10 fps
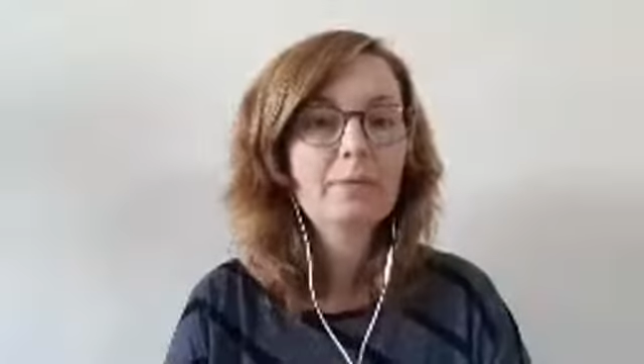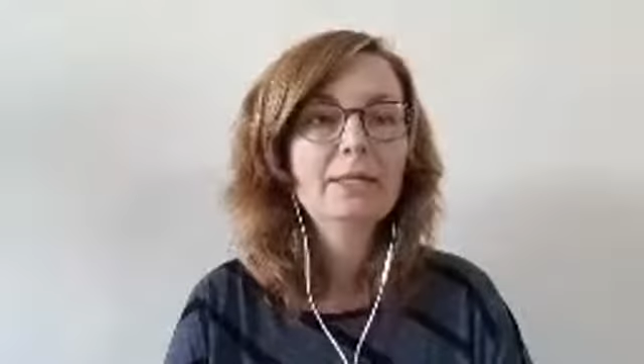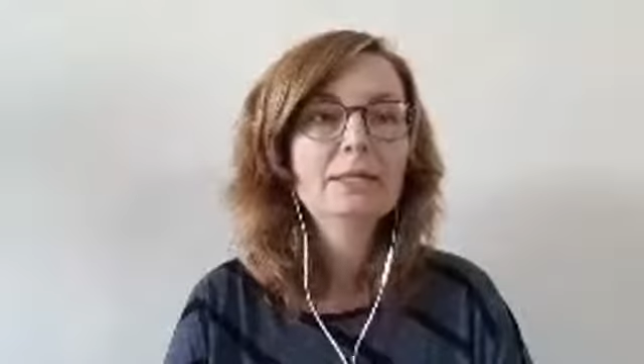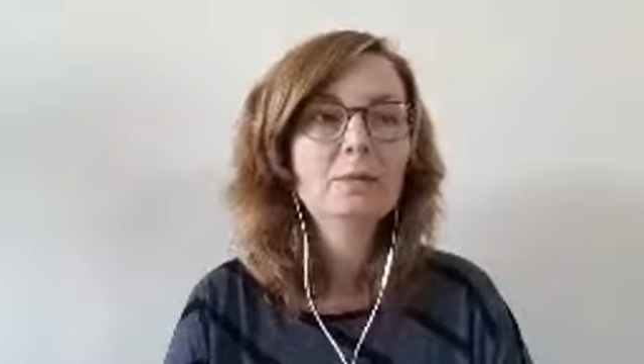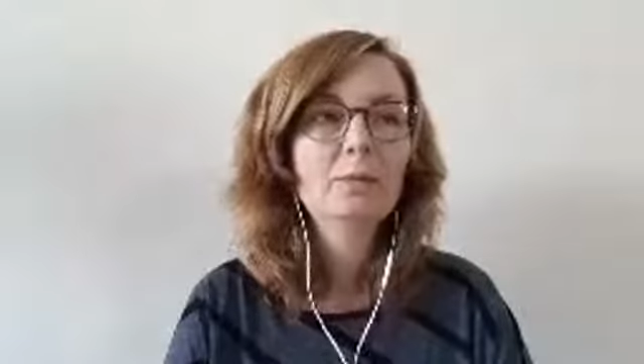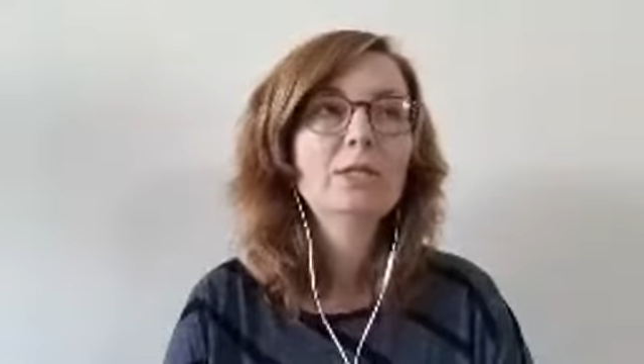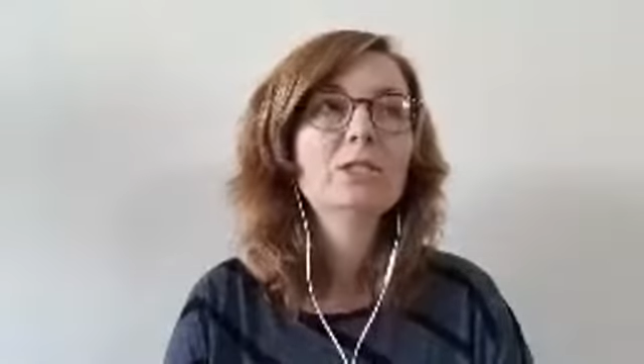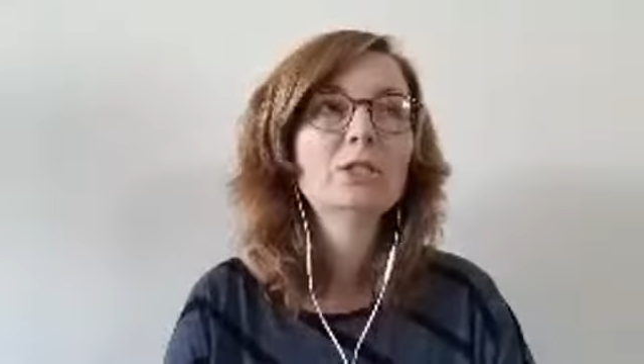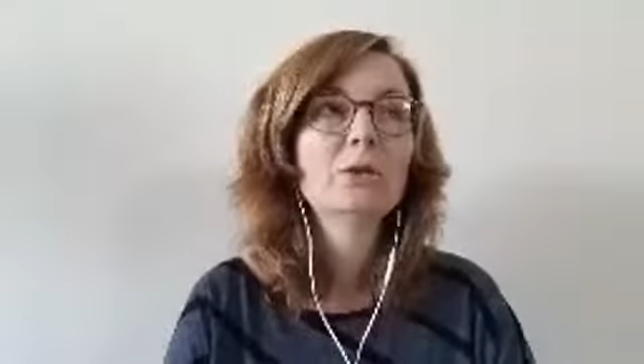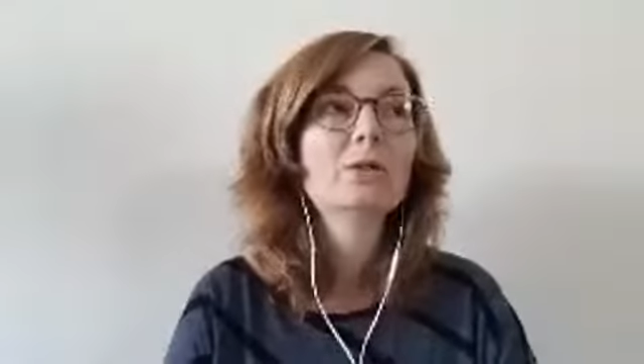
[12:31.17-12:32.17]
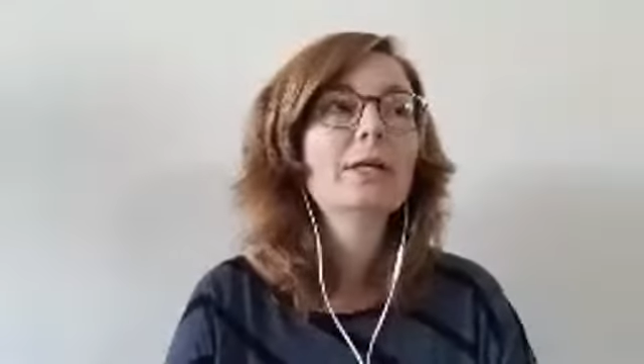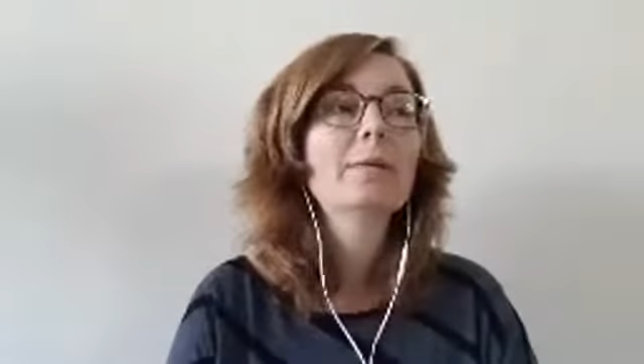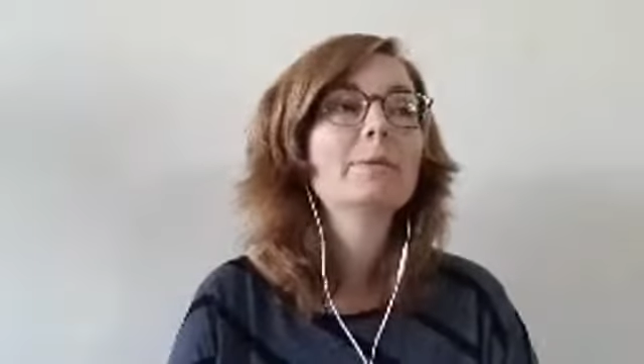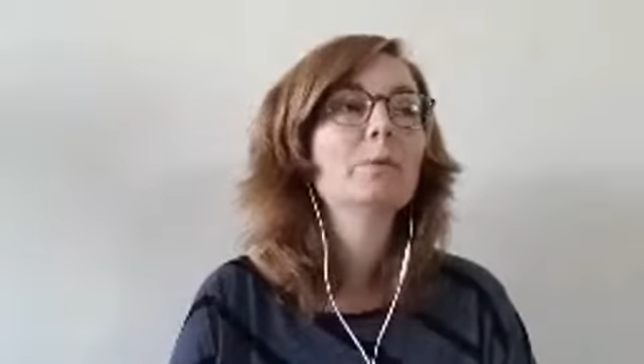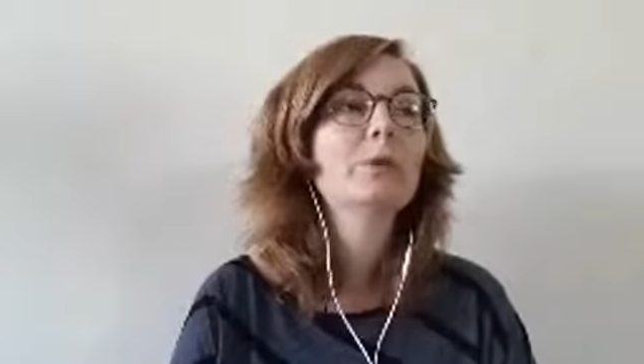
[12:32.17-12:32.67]
And I, when I started
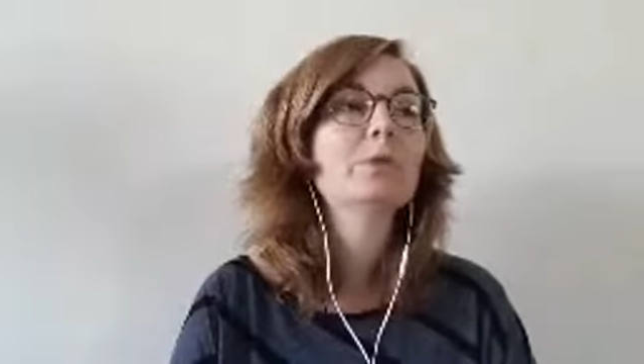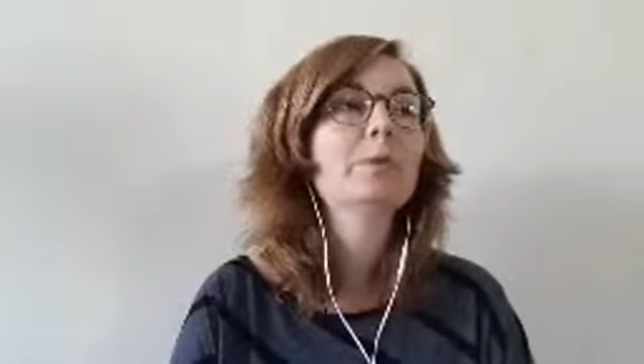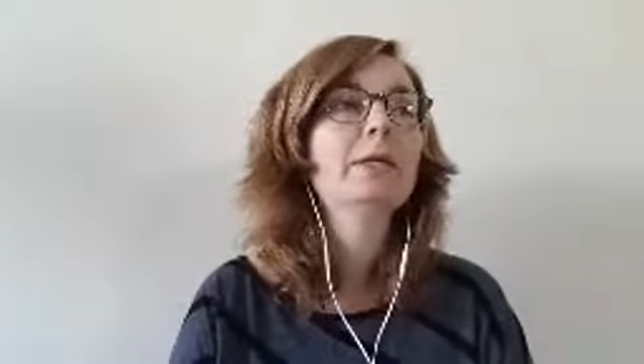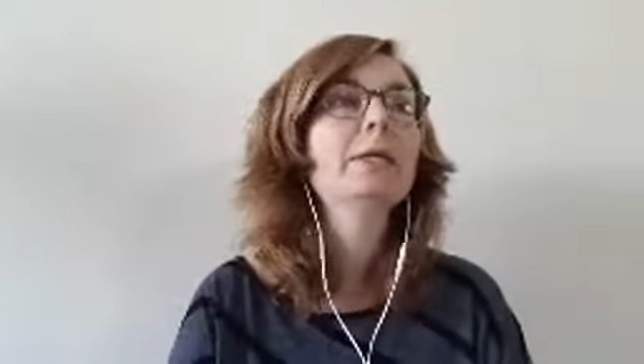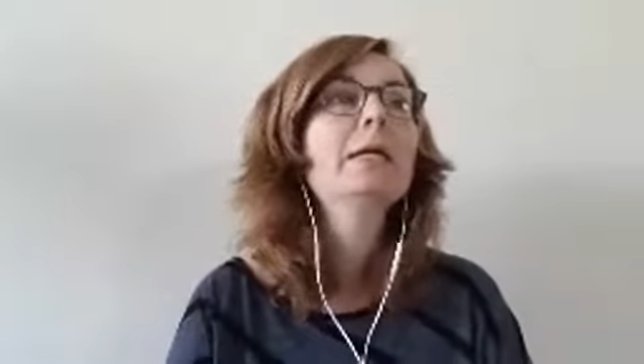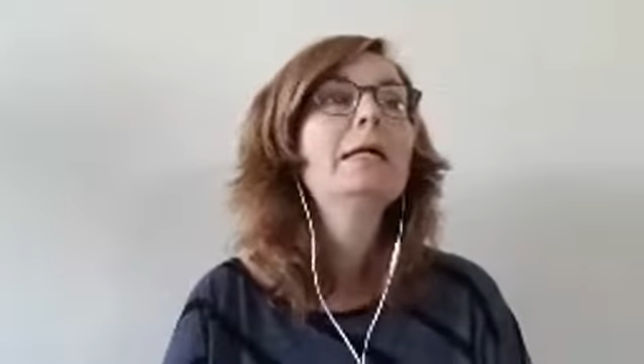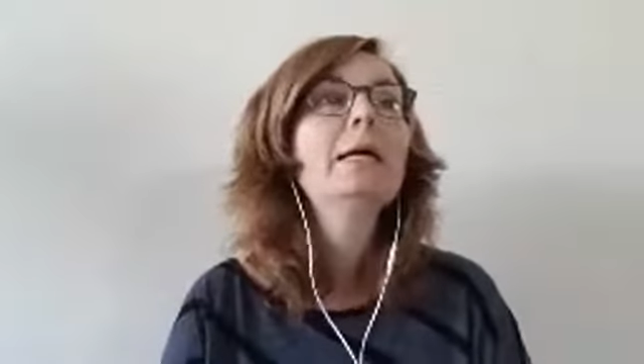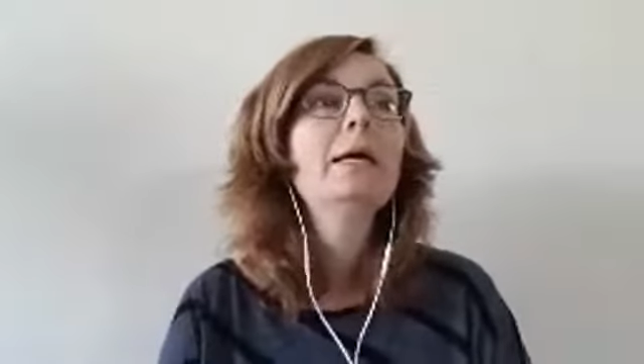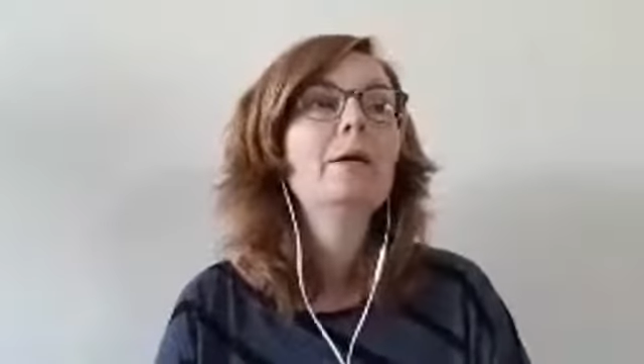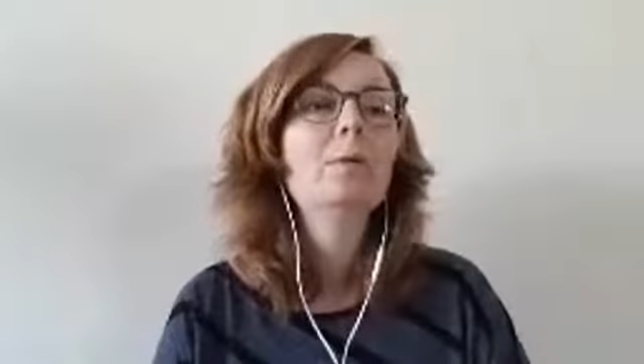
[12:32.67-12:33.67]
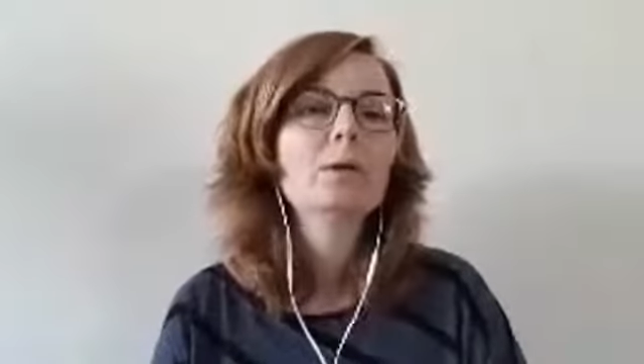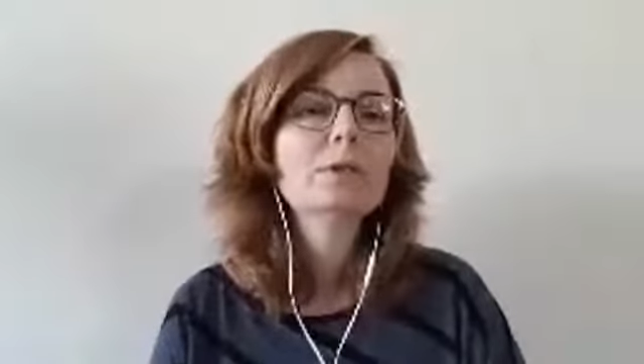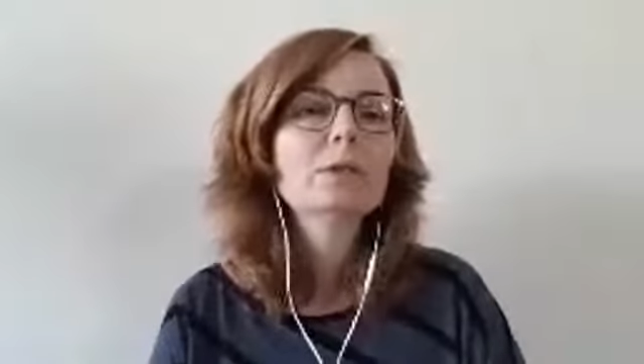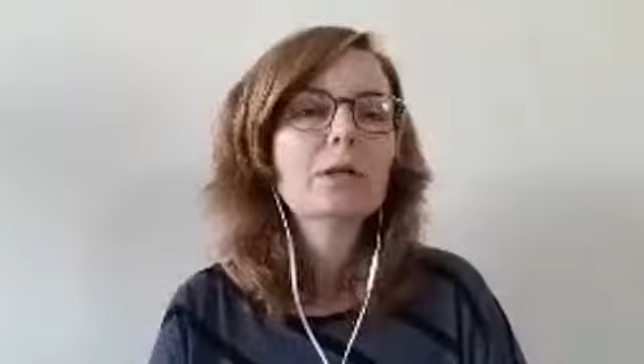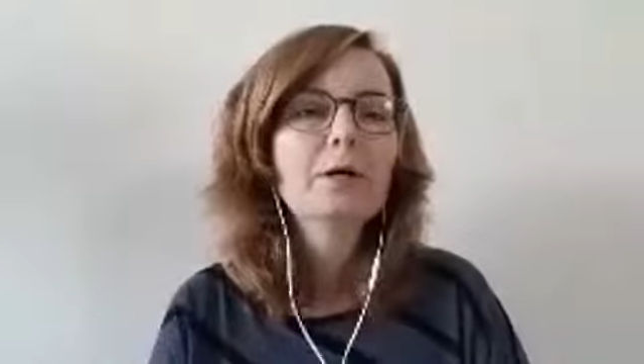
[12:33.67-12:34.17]
M S Wordsmith, it
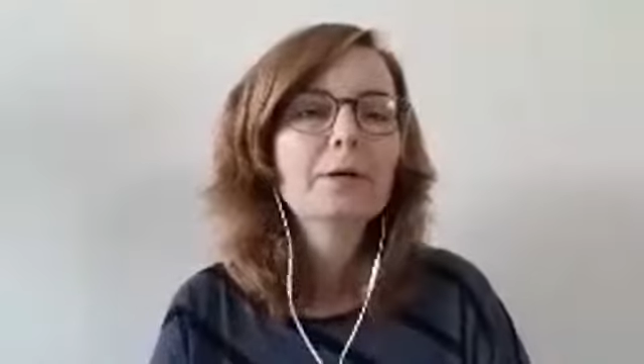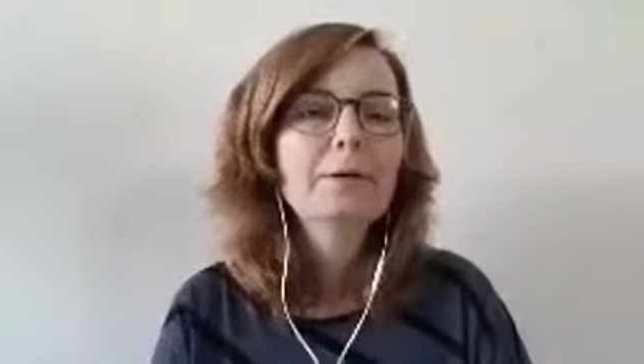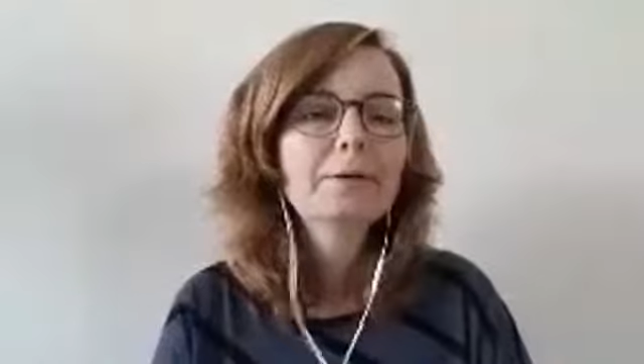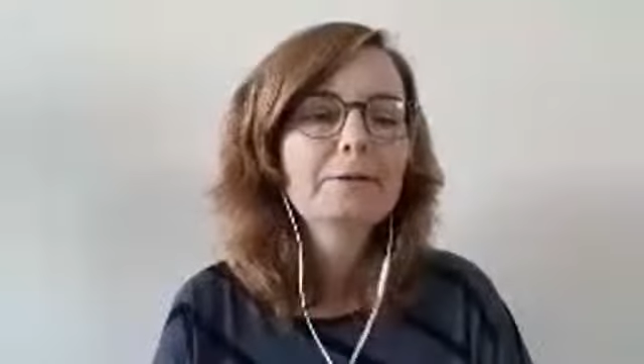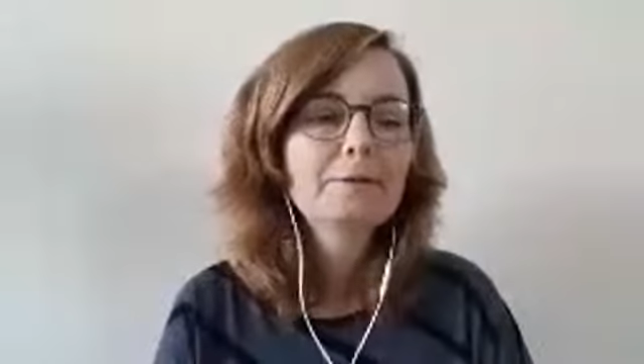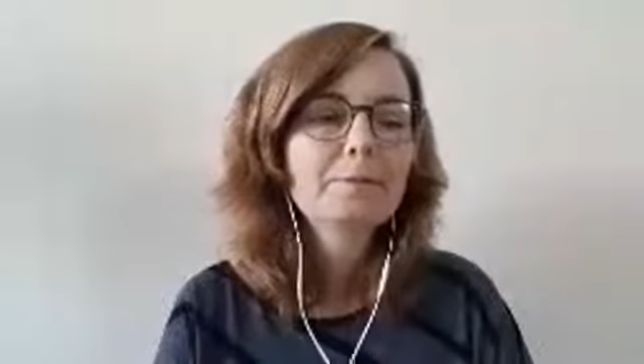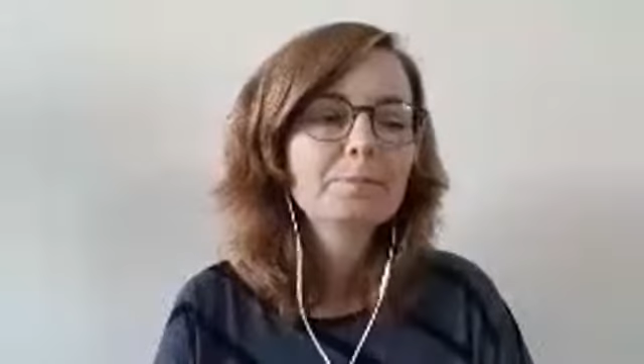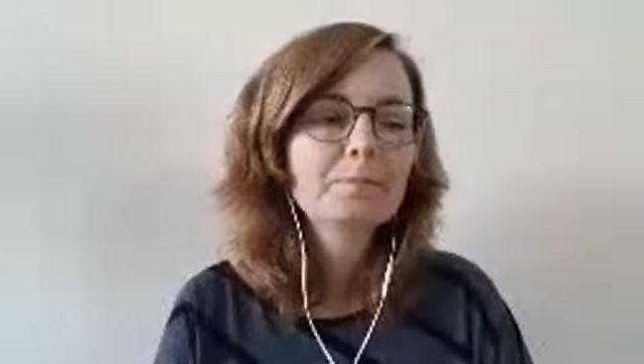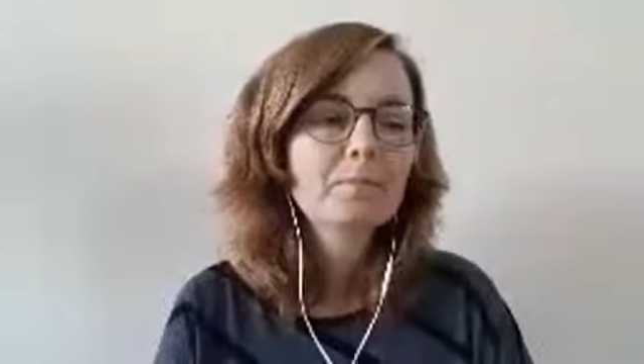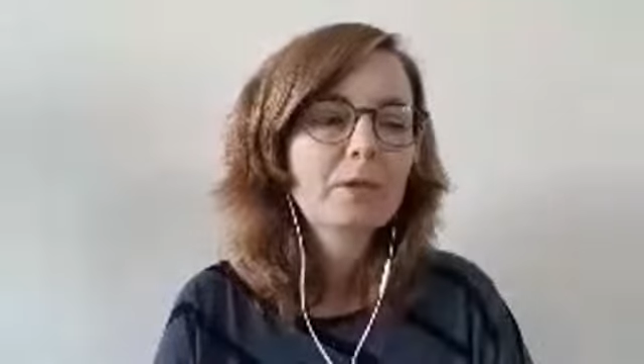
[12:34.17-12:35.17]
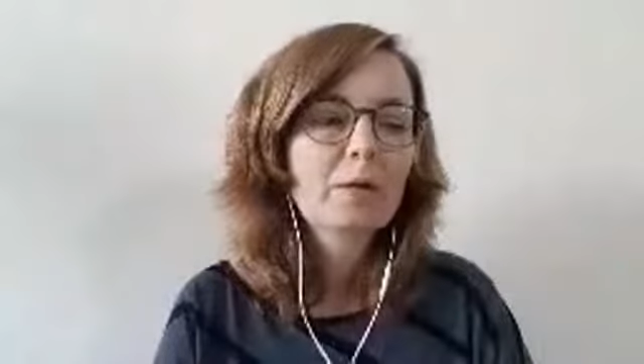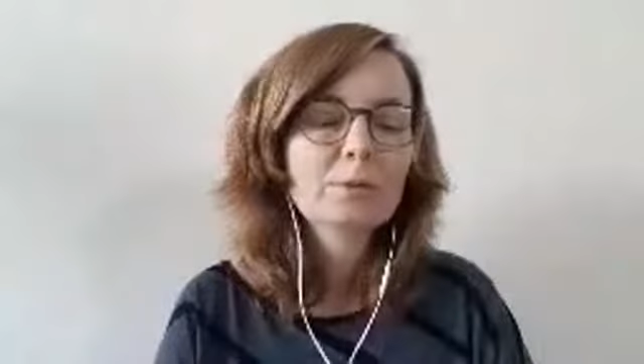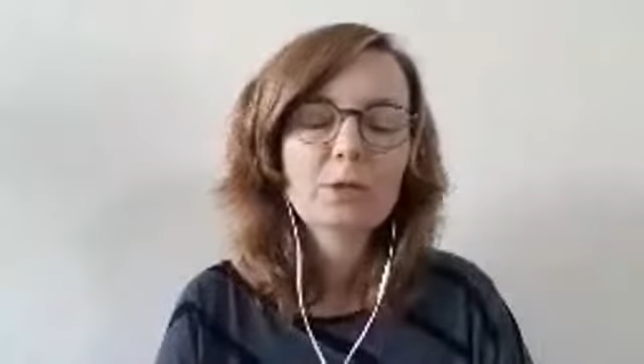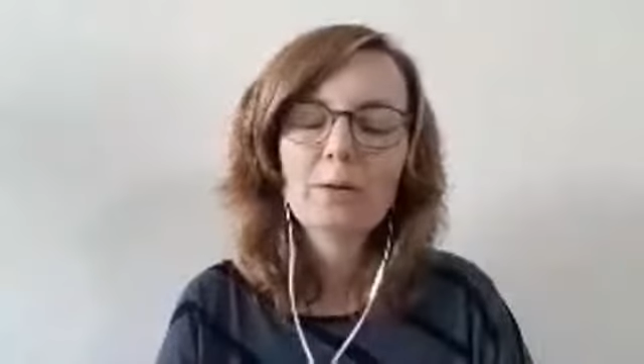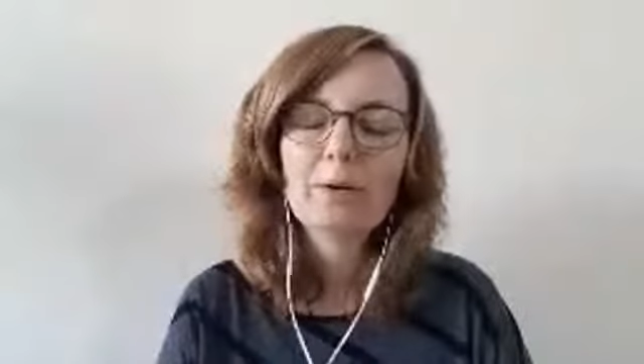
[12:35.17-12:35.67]
was, um, it was,